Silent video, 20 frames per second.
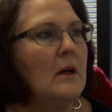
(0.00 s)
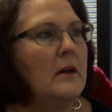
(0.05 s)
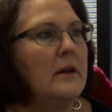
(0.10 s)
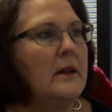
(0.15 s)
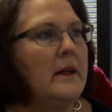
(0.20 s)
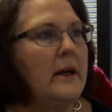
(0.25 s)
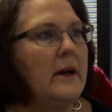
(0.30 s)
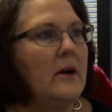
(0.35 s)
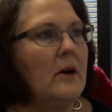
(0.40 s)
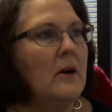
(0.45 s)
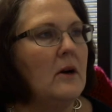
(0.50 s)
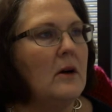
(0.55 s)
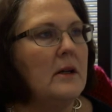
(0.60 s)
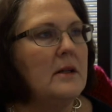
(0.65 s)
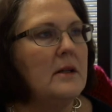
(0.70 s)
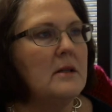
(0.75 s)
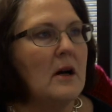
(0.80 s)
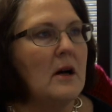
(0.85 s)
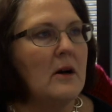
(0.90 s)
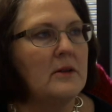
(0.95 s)
There
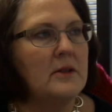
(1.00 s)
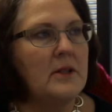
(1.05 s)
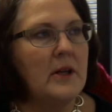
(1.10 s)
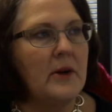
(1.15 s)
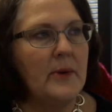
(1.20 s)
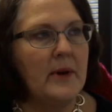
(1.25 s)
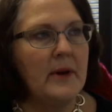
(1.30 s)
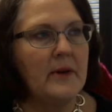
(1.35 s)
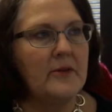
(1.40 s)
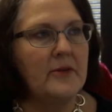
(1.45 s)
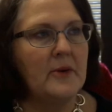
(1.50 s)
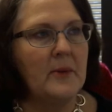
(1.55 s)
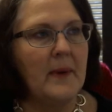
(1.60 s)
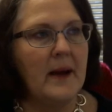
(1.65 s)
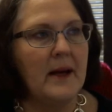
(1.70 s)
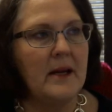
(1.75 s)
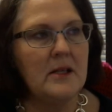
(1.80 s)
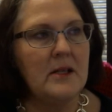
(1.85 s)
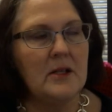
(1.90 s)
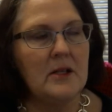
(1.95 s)
is also
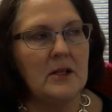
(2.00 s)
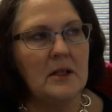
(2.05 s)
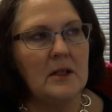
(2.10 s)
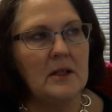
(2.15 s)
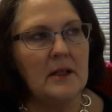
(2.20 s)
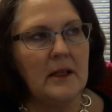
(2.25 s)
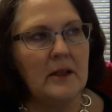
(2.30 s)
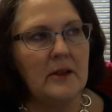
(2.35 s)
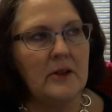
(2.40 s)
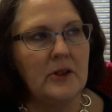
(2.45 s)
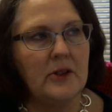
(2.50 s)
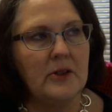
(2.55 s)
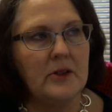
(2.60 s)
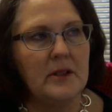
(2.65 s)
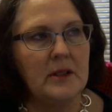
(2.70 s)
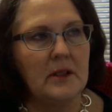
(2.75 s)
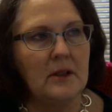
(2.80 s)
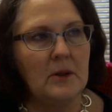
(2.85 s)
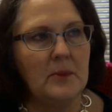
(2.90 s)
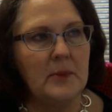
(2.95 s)
information in your
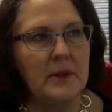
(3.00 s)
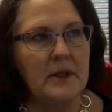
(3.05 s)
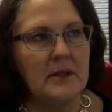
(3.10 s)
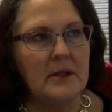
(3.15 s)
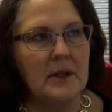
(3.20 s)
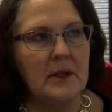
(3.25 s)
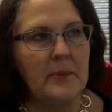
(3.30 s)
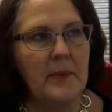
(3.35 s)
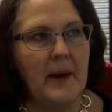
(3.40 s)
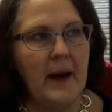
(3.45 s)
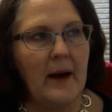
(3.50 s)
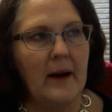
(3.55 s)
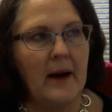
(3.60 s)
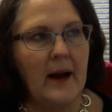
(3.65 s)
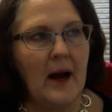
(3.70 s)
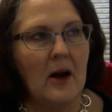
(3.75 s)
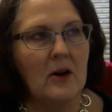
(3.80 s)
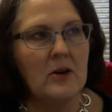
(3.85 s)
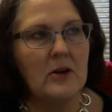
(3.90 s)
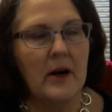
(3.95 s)
syllabus about
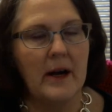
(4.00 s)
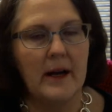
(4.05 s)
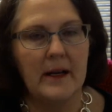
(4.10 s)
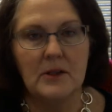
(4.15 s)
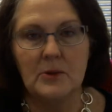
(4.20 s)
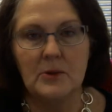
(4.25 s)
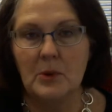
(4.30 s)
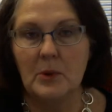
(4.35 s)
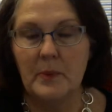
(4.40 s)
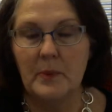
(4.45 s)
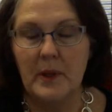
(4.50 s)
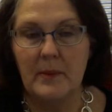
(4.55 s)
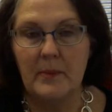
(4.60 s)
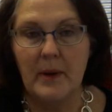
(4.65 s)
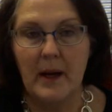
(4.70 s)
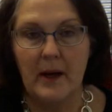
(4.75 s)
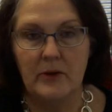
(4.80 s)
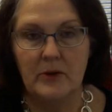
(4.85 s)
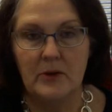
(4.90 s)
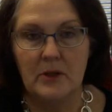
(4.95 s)
how grades will be
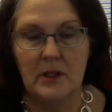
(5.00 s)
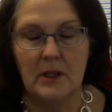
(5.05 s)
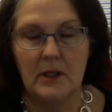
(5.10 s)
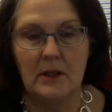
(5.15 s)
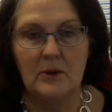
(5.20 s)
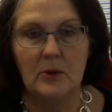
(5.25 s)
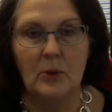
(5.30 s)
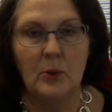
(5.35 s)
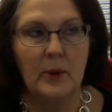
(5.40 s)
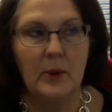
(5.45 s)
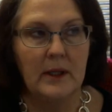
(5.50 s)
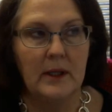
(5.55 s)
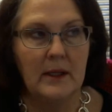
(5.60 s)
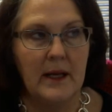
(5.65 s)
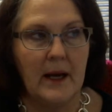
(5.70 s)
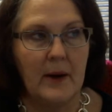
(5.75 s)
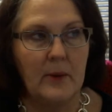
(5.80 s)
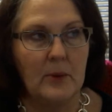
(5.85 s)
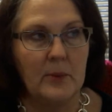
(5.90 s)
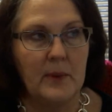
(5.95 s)
posted, when
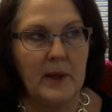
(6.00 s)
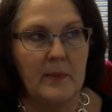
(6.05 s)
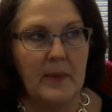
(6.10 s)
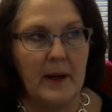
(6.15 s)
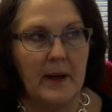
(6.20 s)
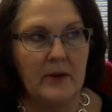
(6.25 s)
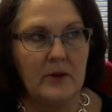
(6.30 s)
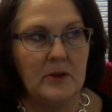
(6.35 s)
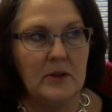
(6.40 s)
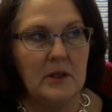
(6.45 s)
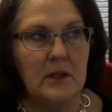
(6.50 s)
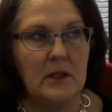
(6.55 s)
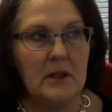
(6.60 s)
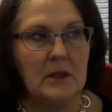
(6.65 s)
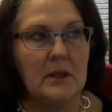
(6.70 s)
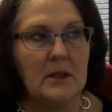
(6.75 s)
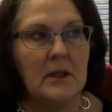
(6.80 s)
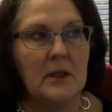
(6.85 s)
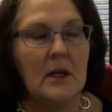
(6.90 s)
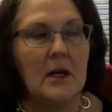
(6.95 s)
they will be
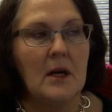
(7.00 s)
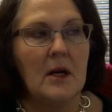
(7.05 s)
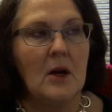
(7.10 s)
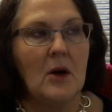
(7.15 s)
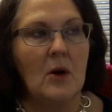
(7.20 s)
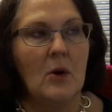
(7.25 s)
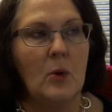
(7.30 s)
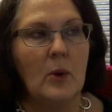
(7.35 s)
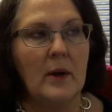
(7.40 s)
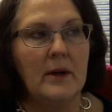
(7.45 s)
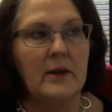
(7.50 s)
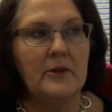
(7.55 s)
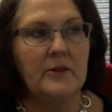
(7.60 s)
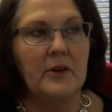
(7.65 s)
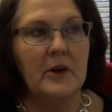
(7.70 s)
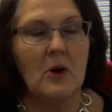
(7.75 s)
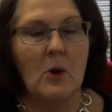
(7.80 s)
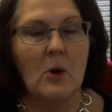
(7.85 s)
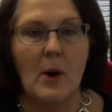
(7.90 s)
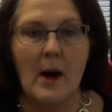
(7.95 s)
posted, what the
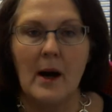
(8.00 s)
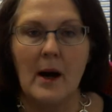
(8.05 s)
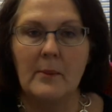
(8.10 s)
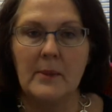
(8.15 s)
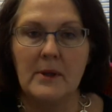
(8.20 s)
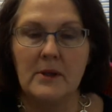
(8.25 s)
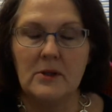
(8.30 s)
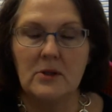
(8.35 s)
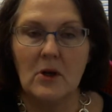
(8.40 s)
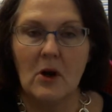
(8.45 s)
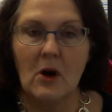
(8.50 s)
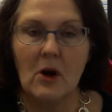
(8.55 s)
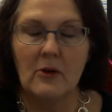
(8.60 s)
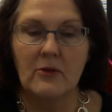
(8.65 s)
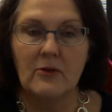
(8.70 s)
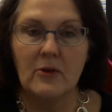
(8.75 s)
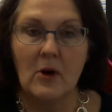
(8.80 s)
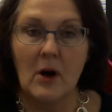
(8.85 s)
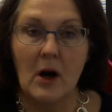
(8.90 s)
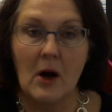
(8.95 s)
requirements are
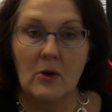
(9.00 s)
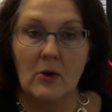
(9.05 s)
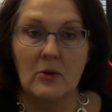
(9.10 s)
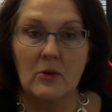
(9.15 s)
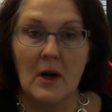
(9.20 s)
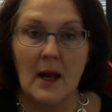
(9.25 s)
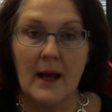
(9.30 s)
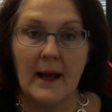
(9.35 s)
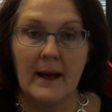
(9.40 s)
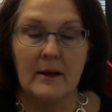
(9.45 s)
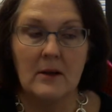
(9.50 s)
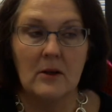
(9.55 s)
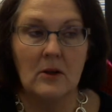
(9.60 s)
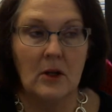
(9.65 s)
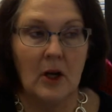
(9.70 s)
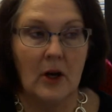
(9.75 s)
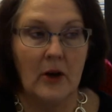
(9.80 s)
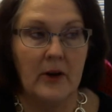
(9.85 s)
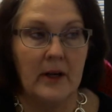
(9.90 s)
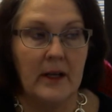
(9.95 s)
for online
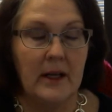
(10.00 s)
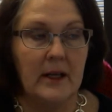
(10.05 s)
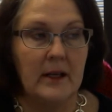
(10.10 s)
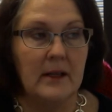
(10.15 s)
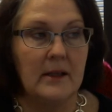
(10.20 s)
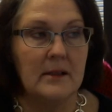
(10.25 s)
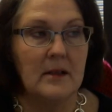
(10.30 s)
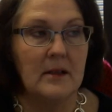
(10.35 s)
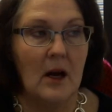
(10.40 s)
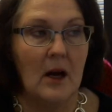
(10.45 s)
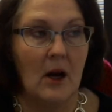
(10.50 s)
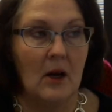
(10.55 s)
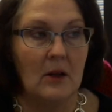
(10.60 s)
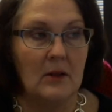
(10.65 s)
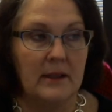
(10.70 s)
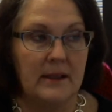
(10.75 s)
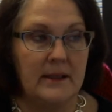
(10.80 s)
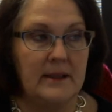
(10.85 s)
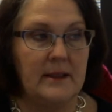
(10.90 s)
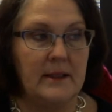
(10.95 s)
learning. It is all
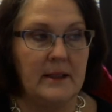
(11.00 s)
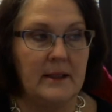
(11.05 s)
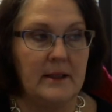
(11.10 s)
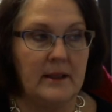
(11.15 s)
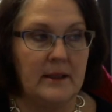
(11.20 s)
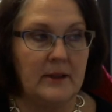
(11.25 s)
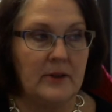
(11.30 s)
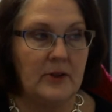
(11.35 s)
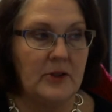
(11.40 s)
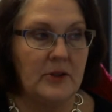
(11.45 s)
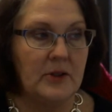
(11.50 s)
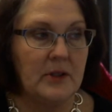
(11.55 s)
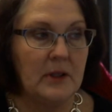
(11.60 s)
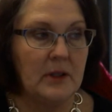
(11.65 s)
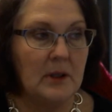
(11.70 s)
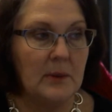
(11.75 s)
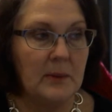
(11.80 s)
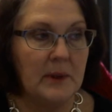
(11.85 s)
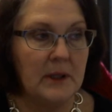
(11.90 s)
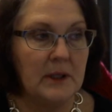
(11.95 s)
listed in your
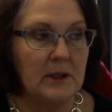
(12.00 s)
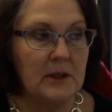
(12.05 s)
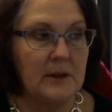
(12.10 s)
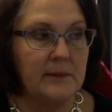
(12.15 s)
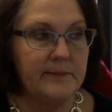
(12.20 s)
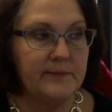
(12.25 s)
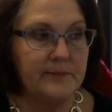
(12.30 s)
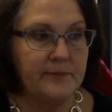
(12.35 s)
syllabus.